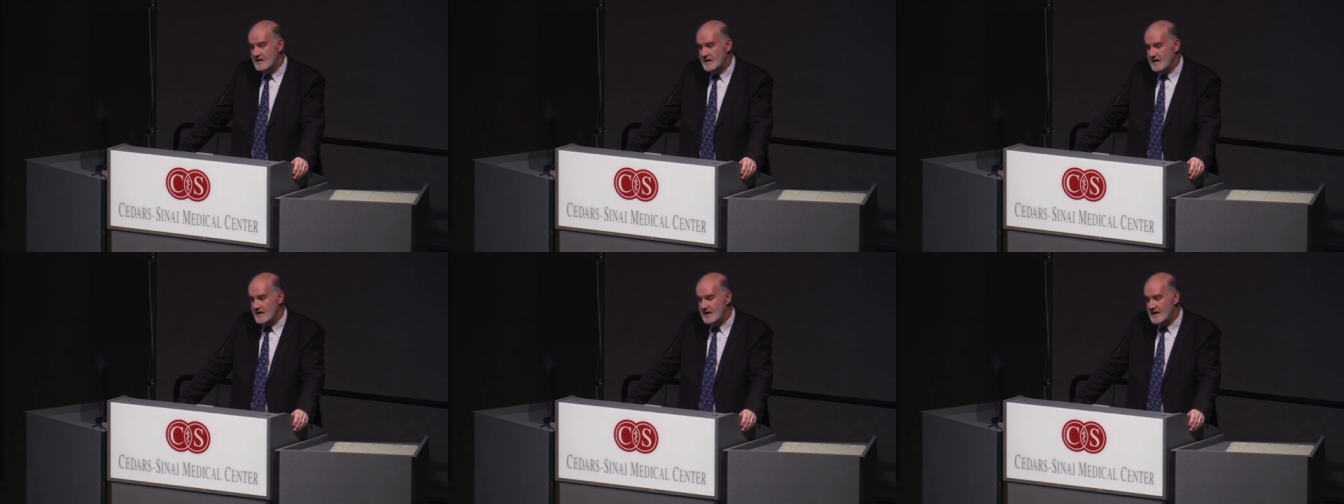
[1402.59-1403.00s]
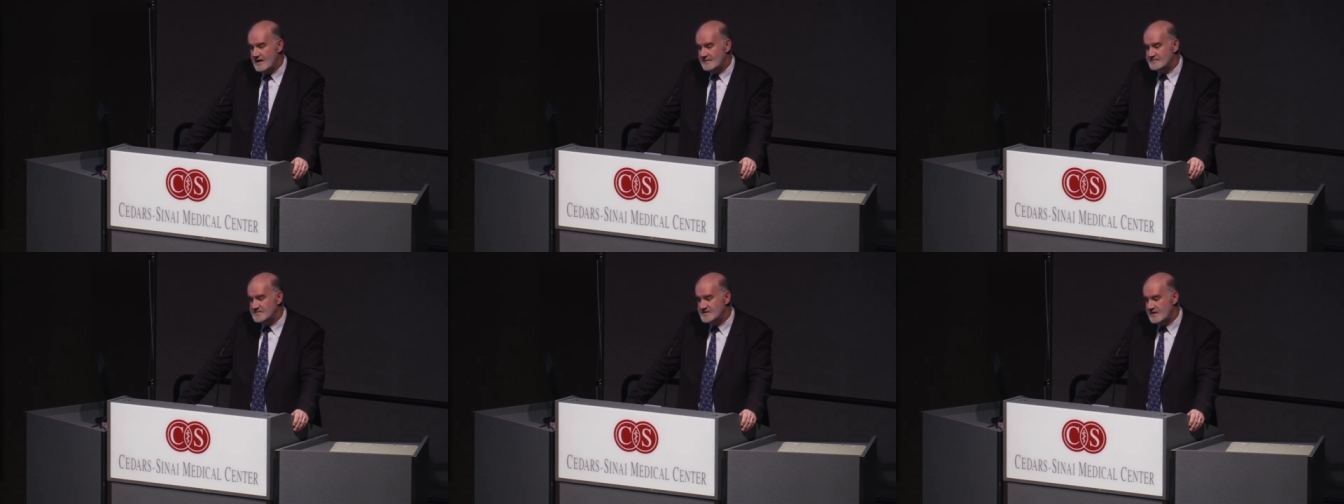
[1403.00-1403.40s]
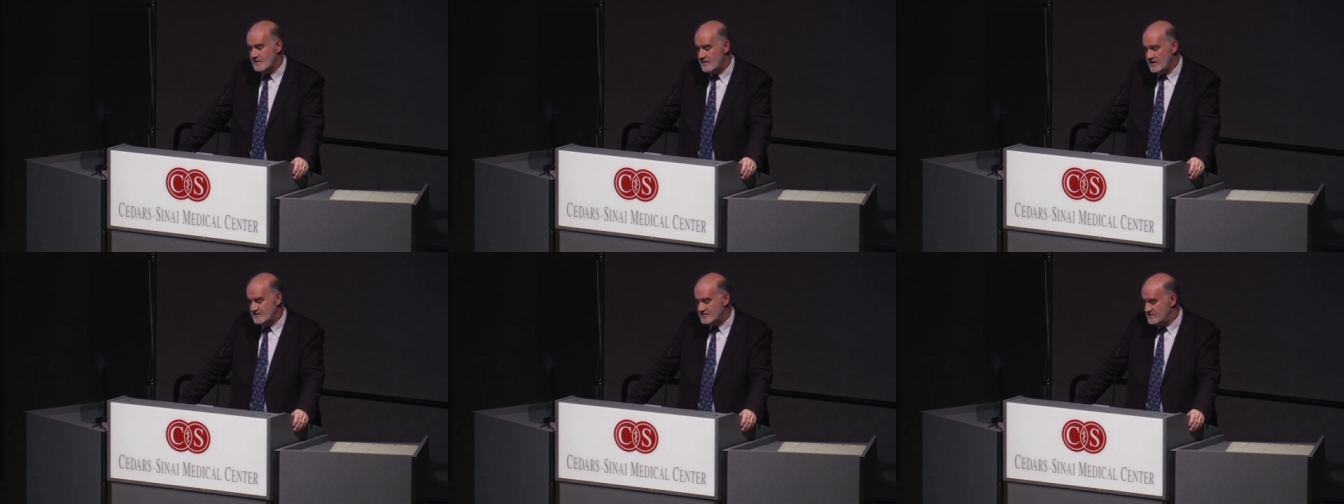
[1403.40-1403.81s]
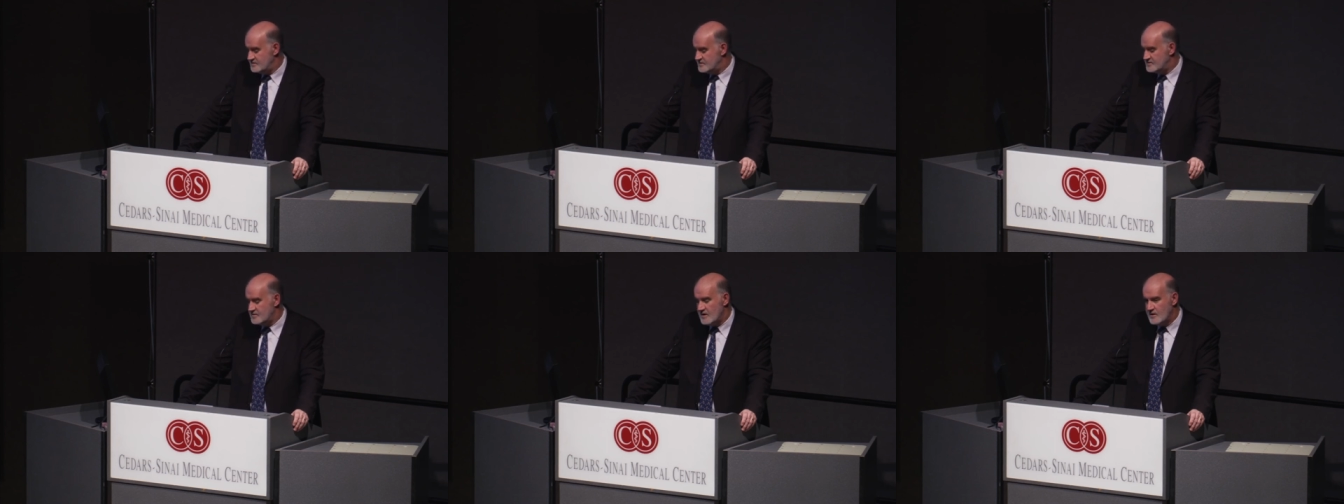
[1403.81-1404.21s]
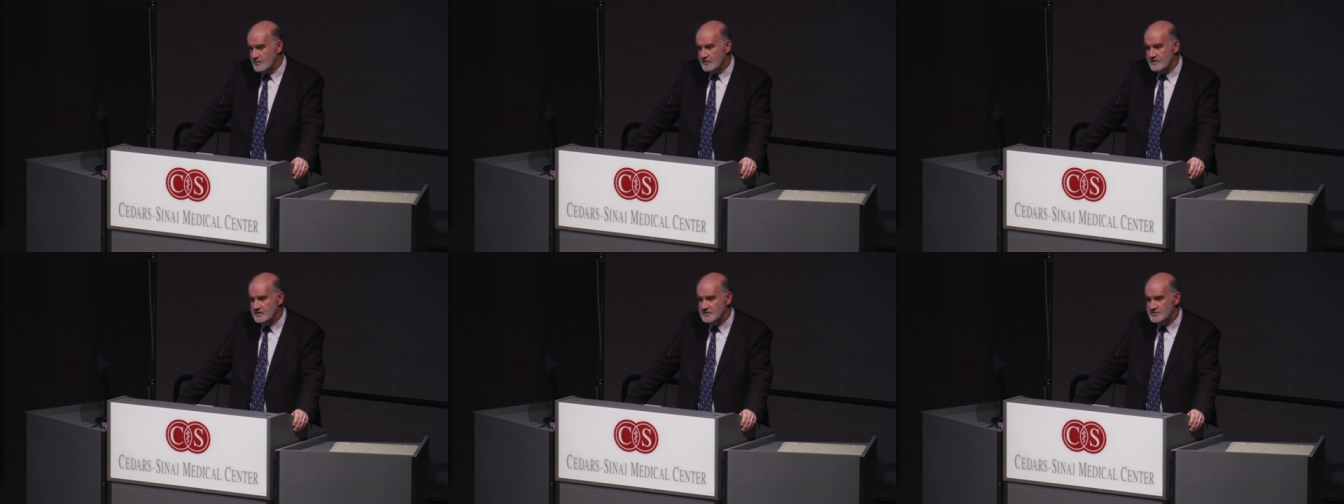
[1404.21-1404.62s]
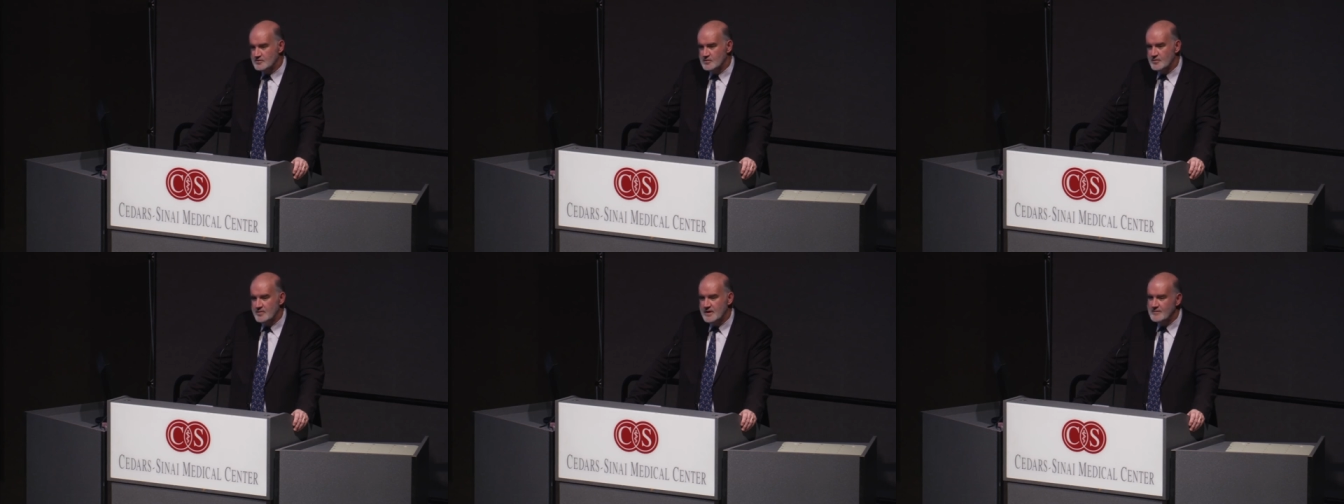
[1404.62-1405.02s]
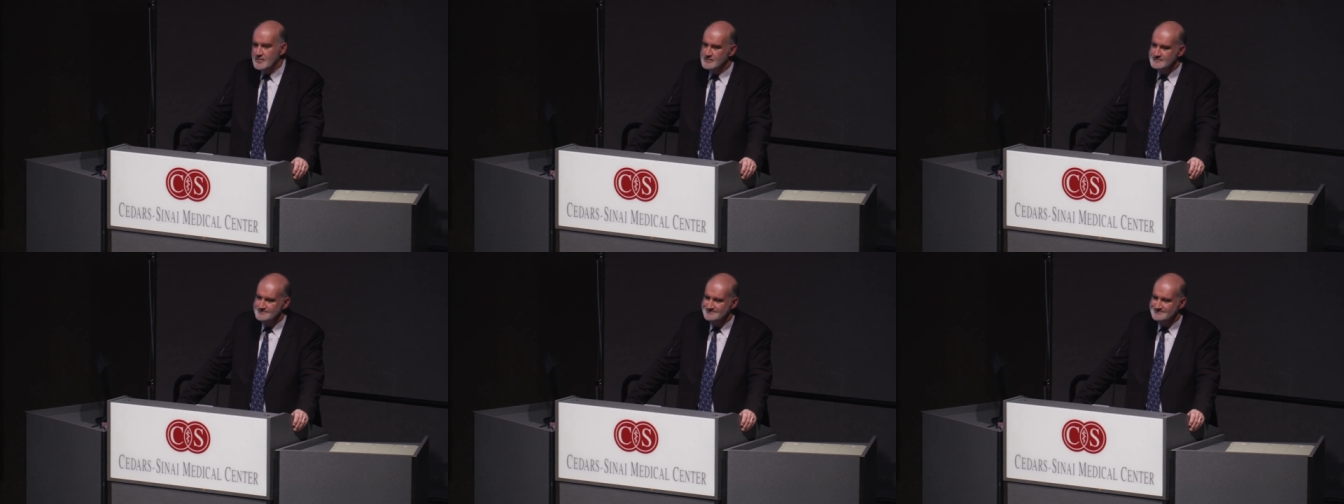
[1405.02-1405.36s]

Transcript: Um, so I just try and reassure people.